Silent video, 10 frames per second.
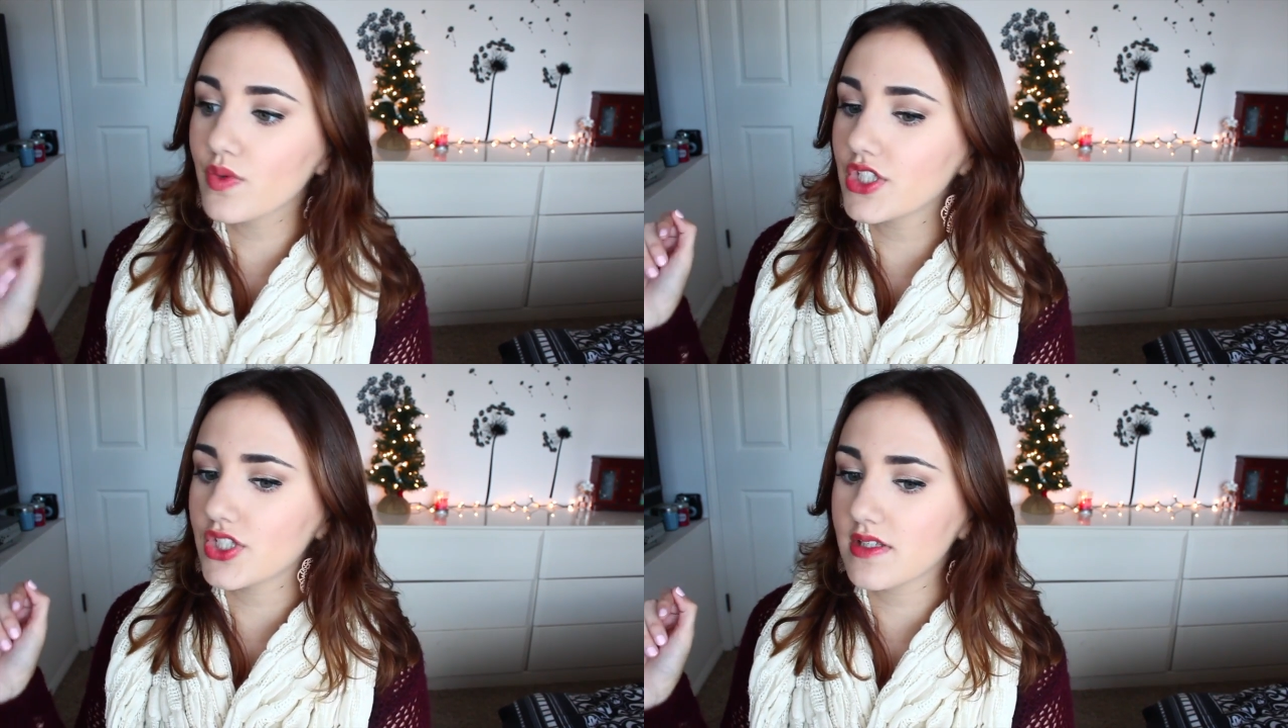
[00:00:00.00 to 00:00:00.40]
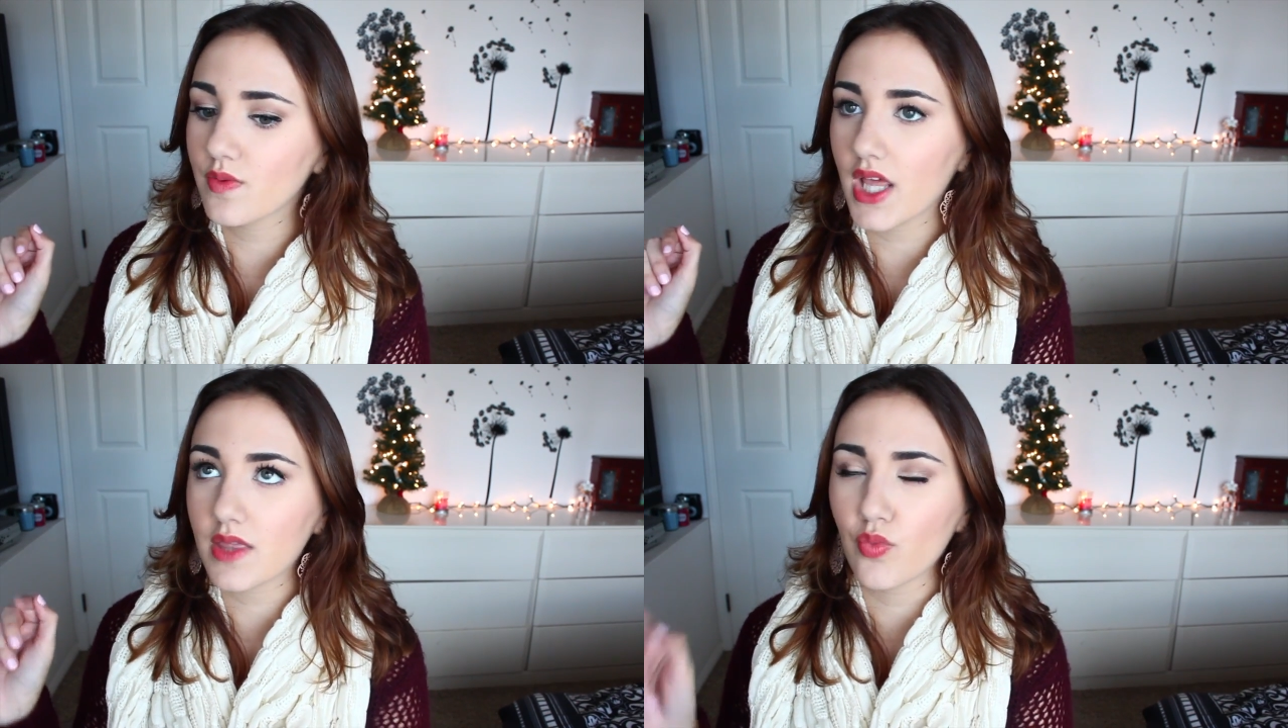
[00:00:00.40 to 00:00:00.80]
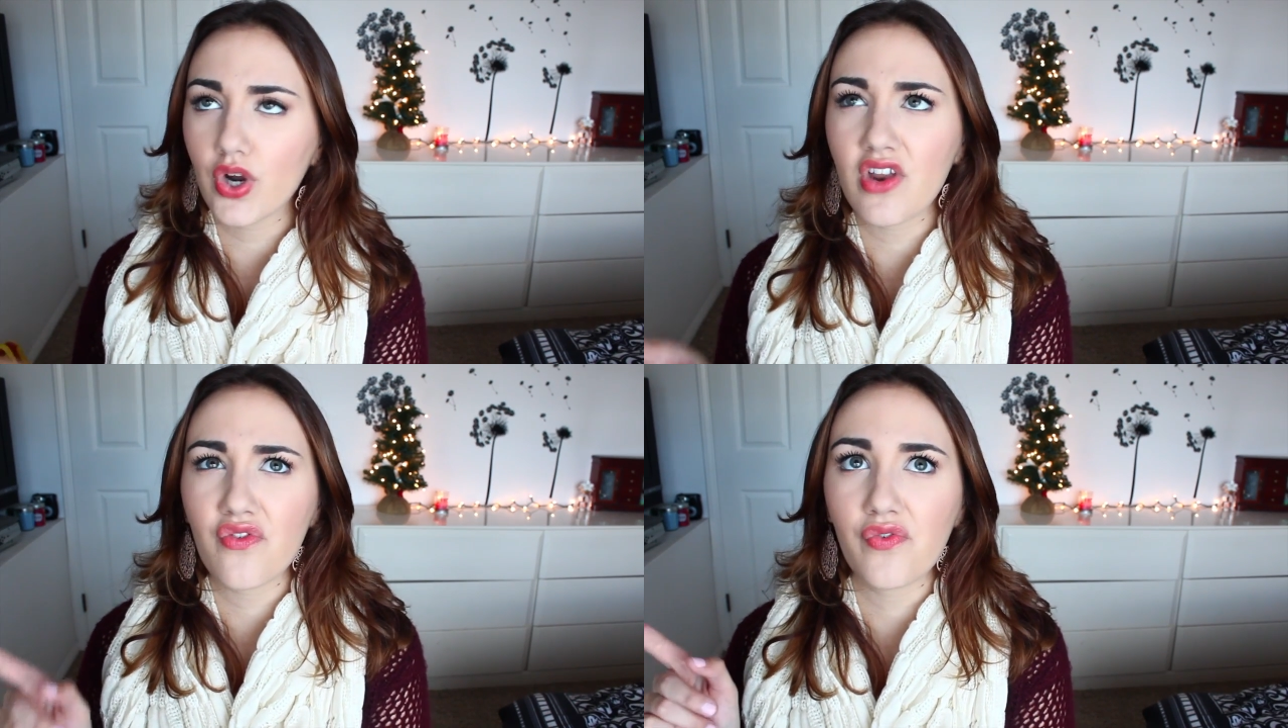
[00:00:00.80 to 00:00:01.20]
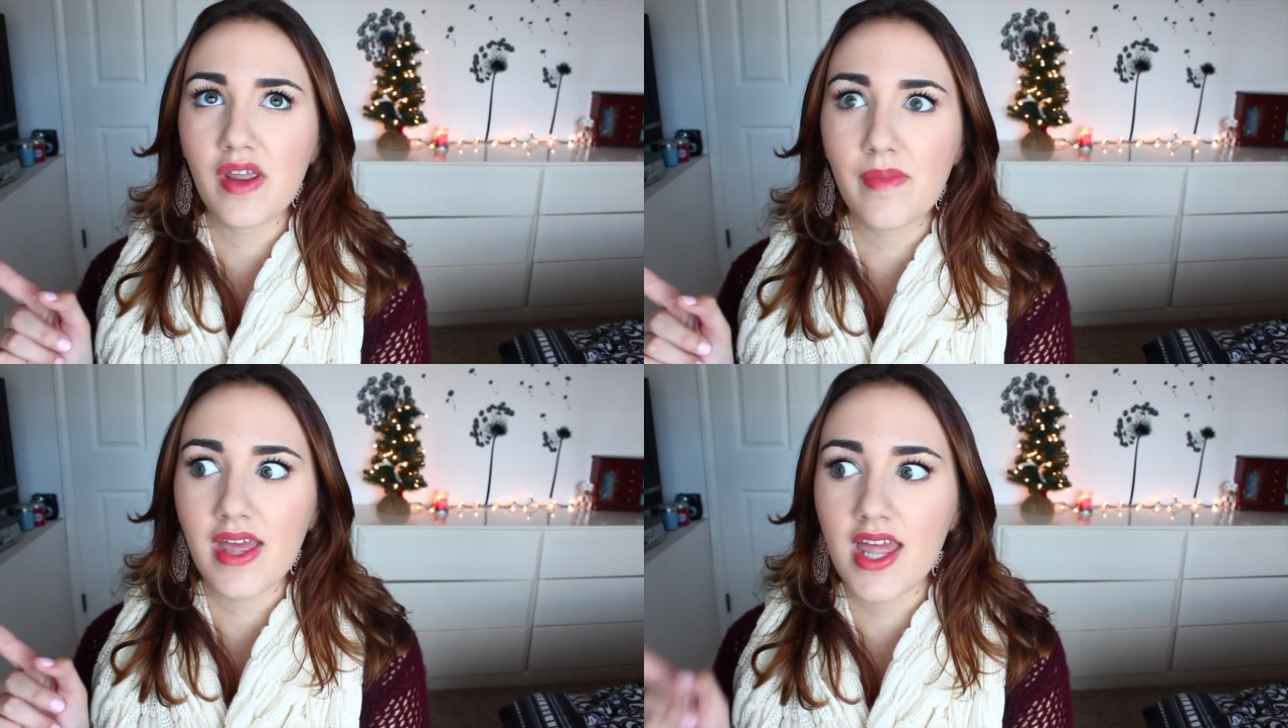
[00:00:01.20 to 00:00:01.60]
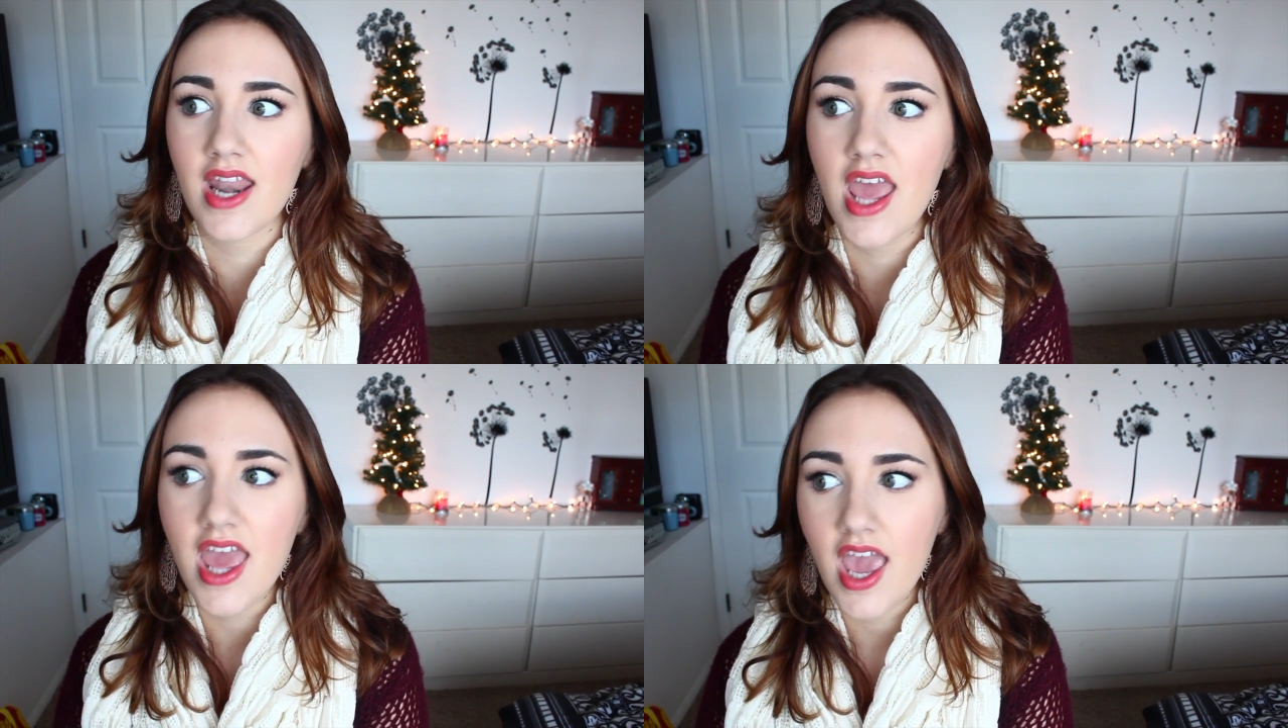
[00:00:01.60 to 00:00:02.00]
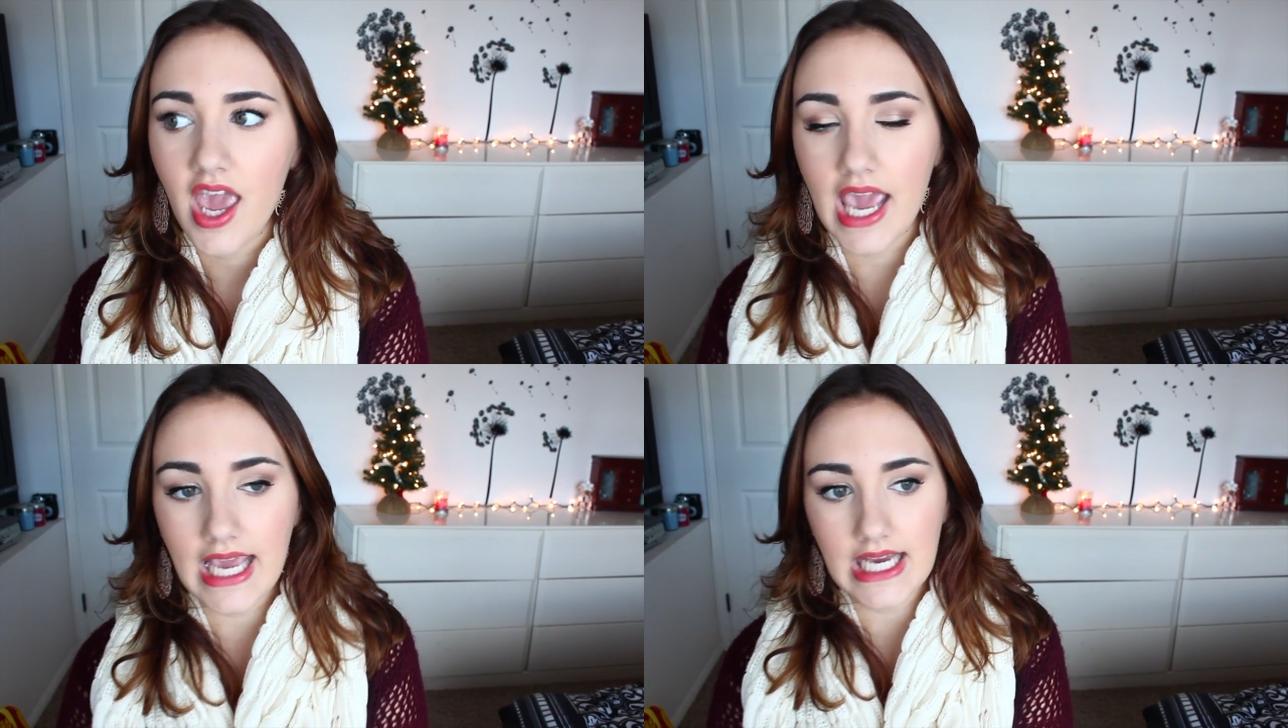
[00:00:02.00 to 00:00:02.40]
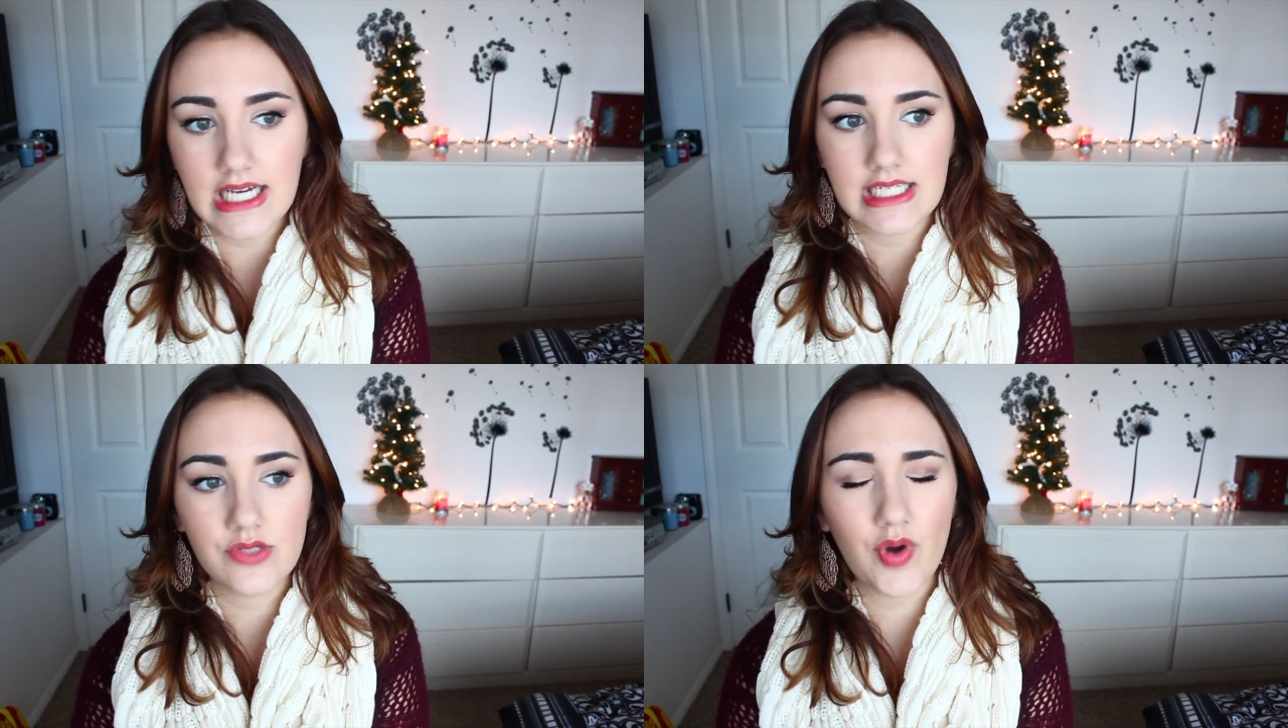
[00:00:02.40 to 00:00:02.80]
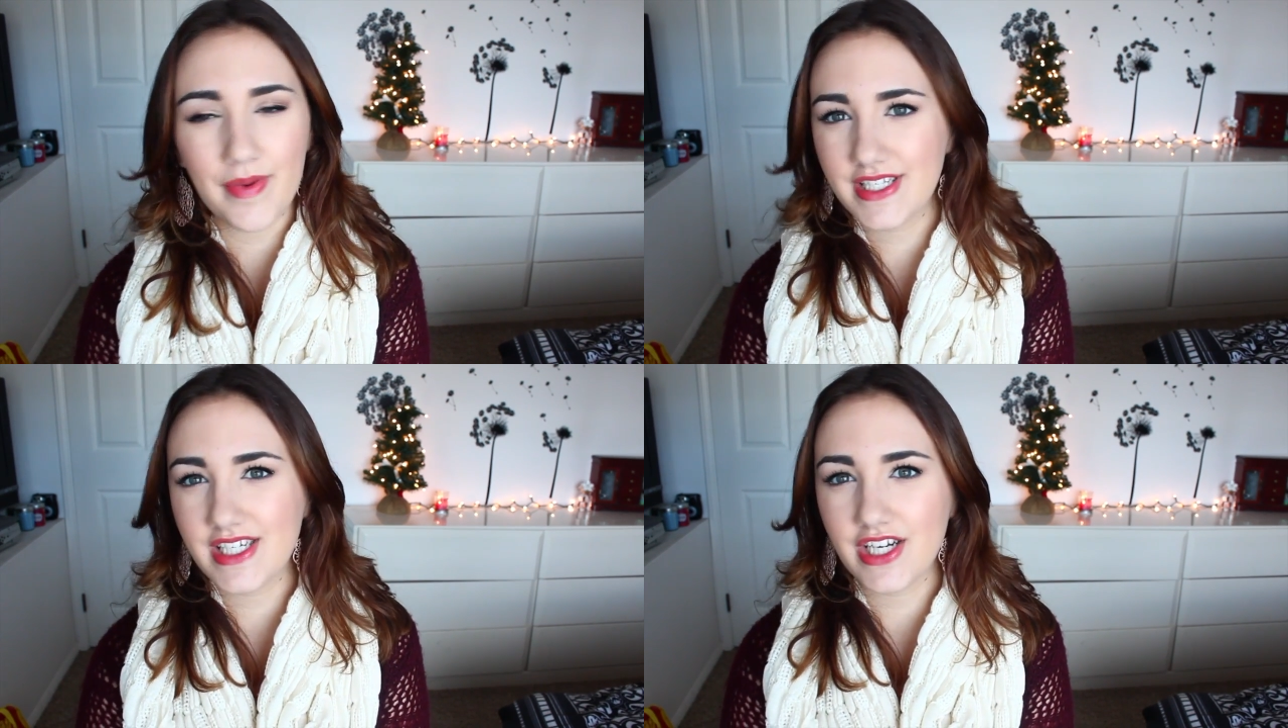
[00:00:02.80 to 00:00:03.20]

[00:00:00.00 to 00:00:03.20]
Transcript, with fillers: which is with Morgan Freeman and Robert De